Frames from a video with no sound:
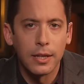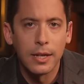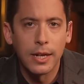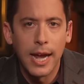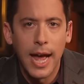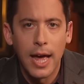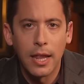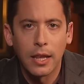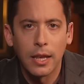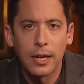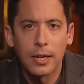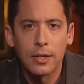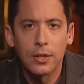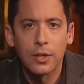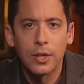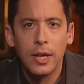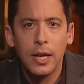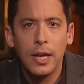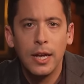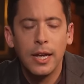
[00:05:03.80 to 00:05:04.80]
the
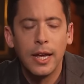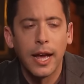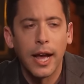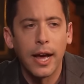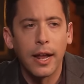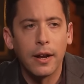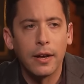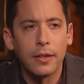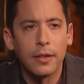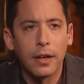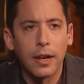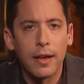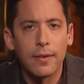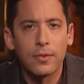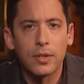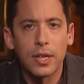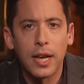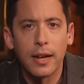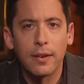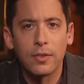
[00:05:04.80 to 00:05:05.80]
Catholics, and on the
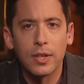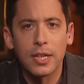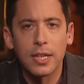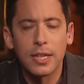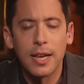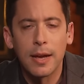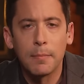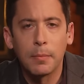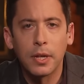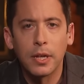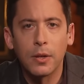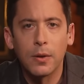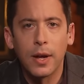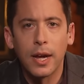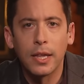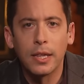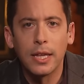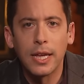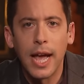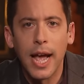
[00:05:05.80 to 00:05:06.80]
left side of the Assembly you
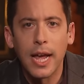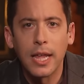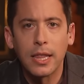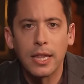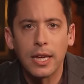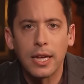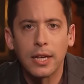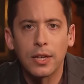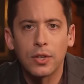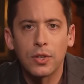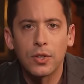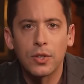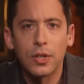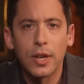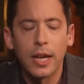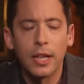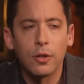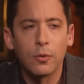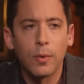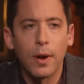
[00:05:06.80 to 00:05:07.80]
had the atheists
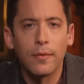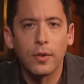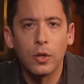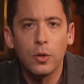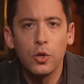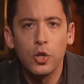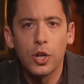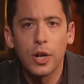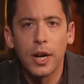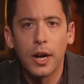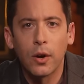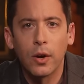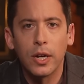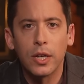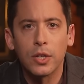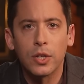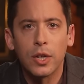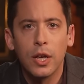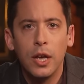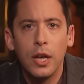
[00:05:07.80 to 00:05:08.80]
and the
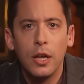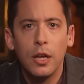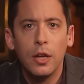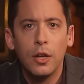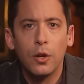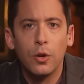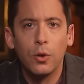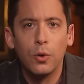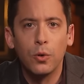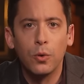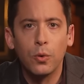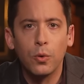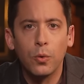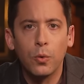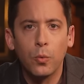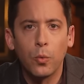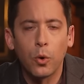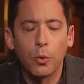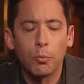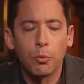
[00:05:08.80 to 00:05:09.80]
revolutionaries who
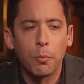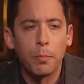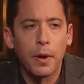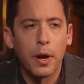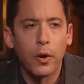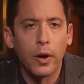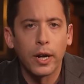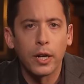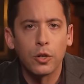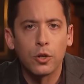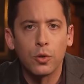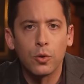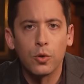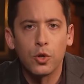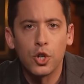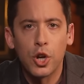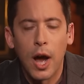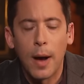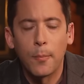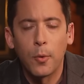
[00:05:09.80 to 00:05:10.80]
were preparing to
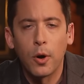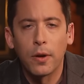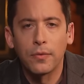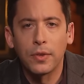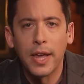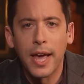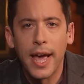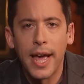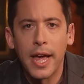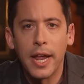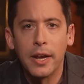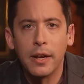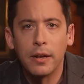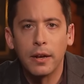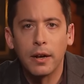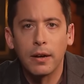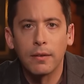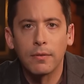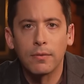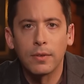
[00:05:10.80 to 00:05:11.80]
chop off the head
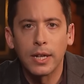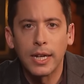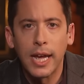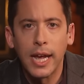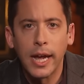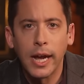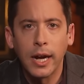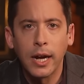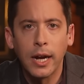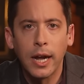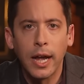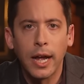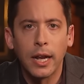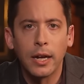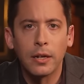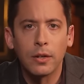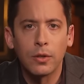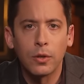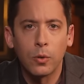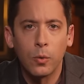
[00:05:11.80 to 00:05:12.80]
of the king
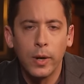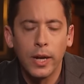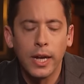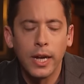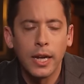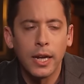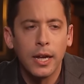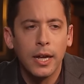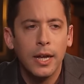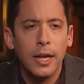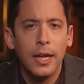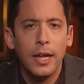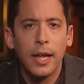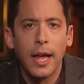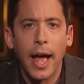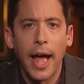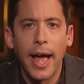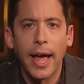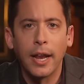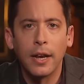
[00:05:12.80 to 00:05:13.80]
and the queen
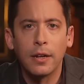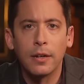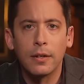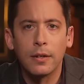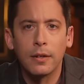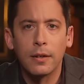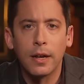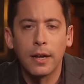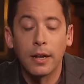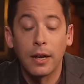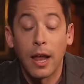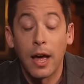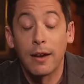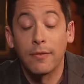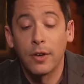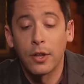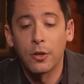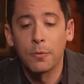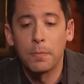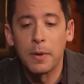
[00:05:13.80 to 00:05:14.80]
and a lot
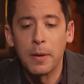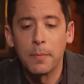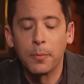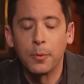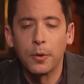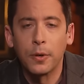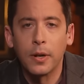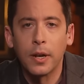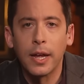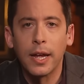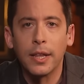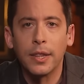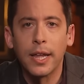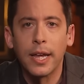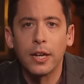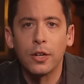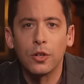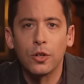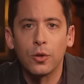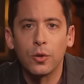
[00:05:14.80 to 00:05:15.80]
of other people, and
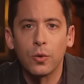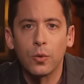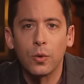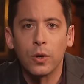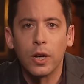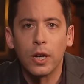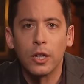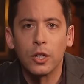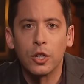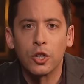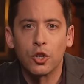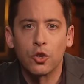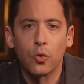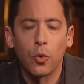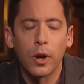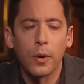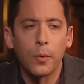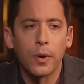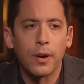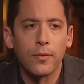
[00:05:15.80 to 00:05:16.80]
then to uh,
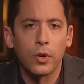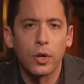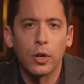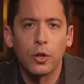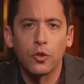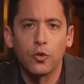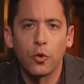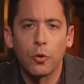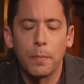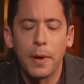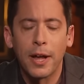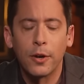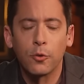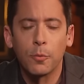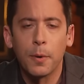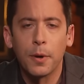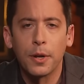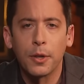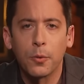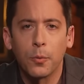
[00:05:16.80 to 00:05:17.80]
destroy whatever cultural
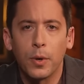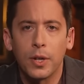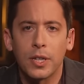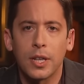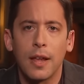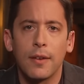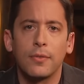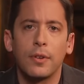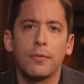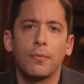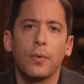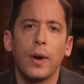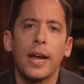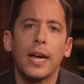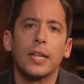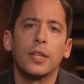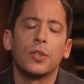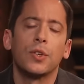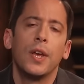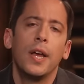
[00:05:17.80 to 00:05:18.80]
patrimony there was left in
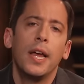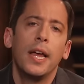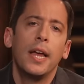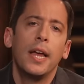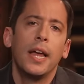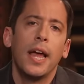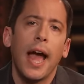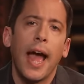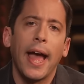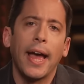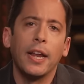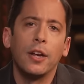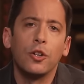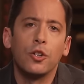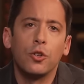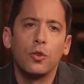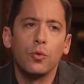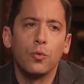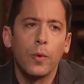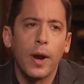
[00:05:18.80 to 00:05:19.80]
France, and
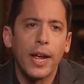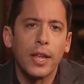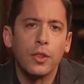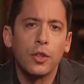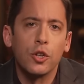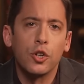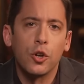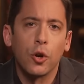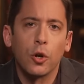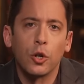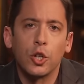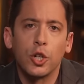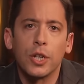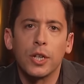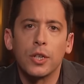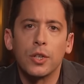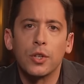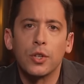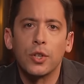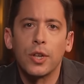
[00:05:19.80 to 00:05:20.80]
to raid the
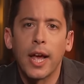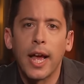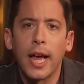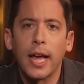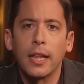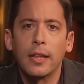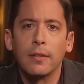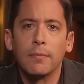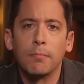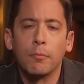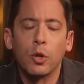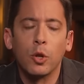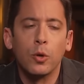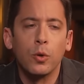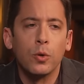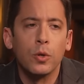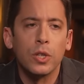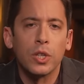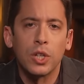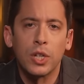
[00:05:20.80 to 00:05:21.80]
churches and
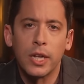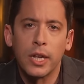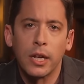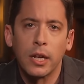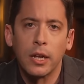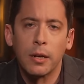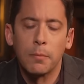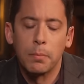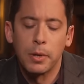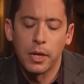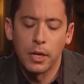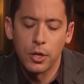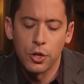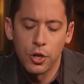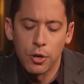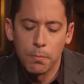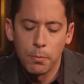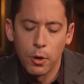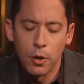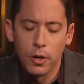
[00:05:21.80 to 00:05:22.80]
loot and steal and pillage
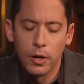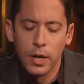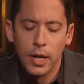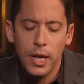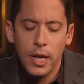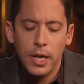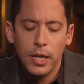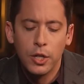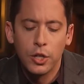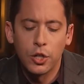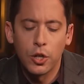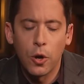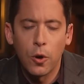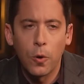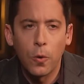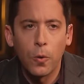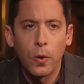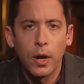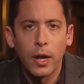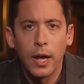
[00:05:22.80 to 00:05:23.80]
and burn.
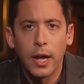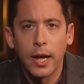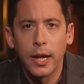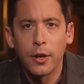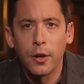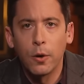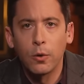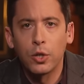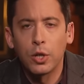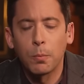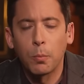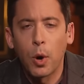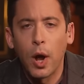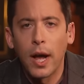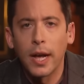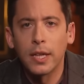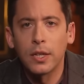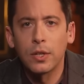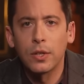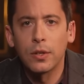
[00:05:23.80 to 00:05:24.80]
So, uh, no
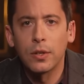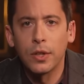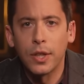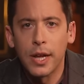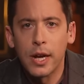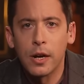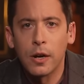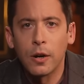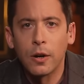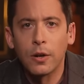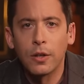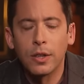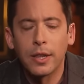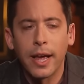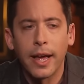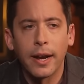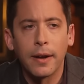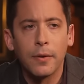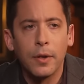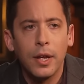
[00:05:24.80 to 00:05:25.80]
surprise there
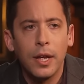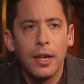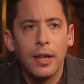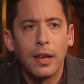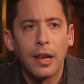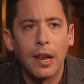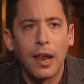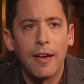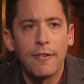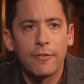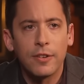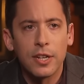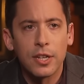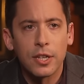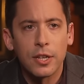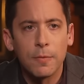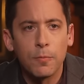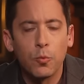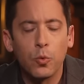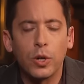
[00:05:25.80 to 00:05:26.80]
that
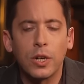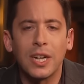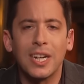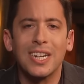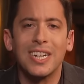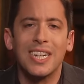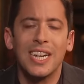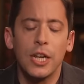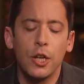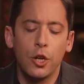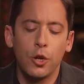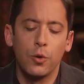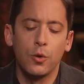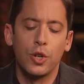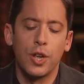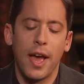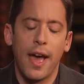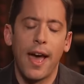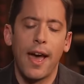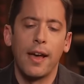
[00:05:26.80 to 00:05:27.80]
leftism would continue
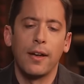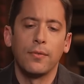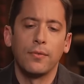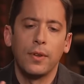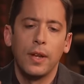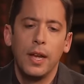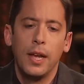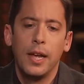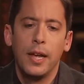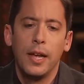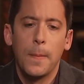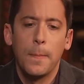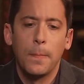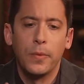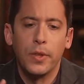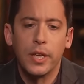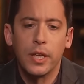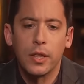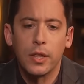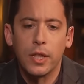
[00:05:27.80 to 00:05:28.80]
to have
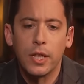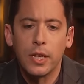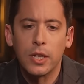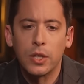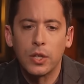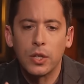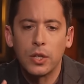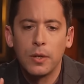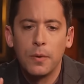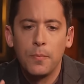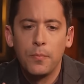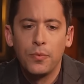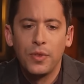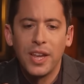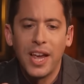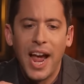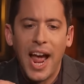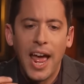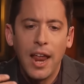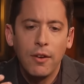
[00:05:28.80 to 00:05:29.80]
the, this
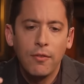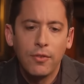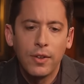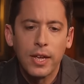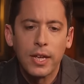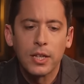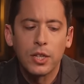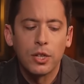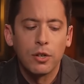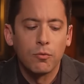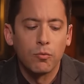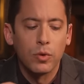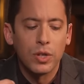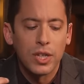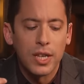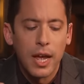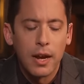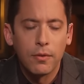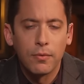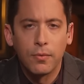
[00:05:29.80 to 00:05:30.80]
envious and
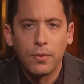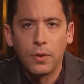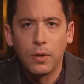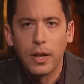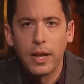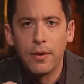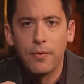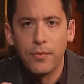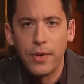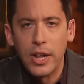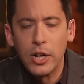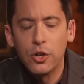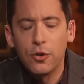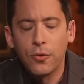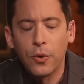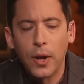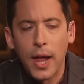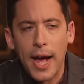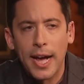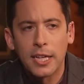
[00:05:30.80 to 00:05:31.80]
resentful and
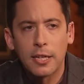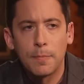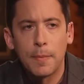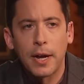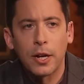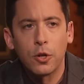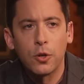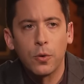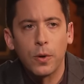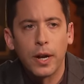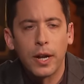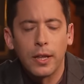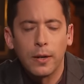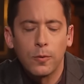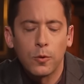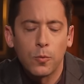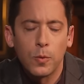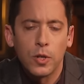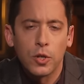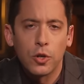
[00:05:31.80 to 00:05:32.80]
vengeful aspect to it. I think it
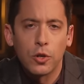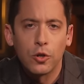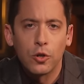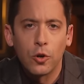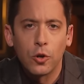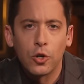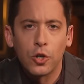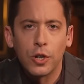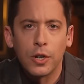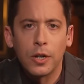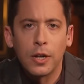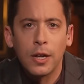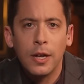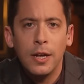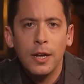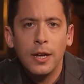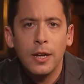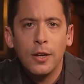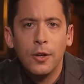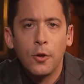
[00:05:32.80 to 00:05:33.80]
was Winston Churchill
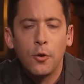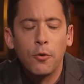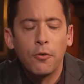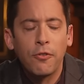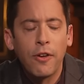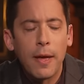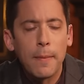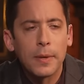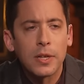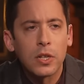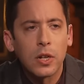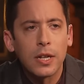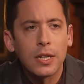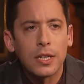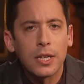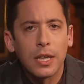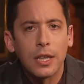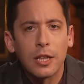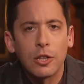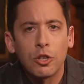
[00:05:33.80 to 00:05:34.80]
who famously
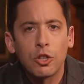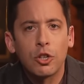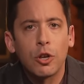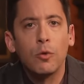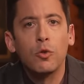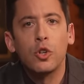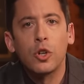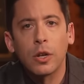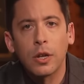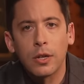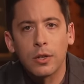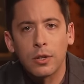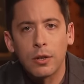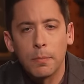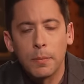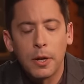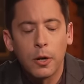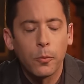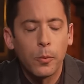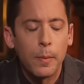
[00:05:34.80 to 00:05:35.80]
said that
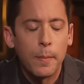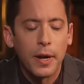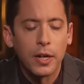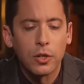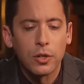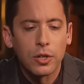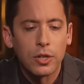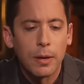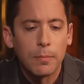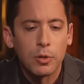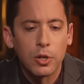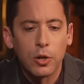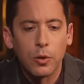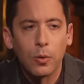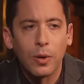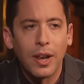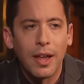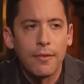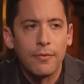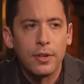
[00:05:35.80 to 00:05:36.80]
socialism, here we might just
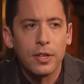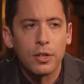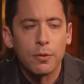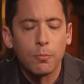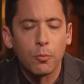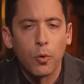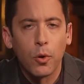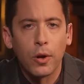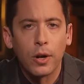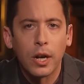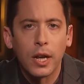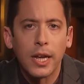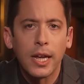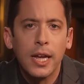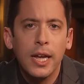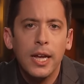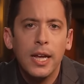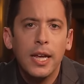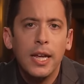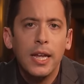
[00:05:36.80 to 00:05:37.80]
substitute leftism broadly,
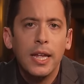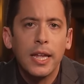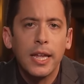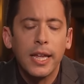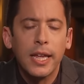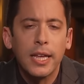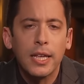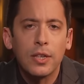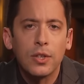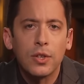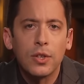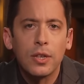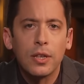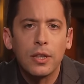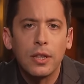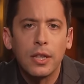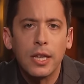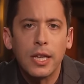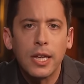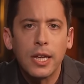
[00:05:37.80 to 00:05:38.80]
is
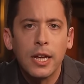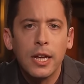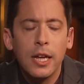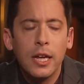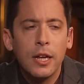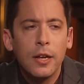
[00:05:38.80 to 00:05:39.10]
the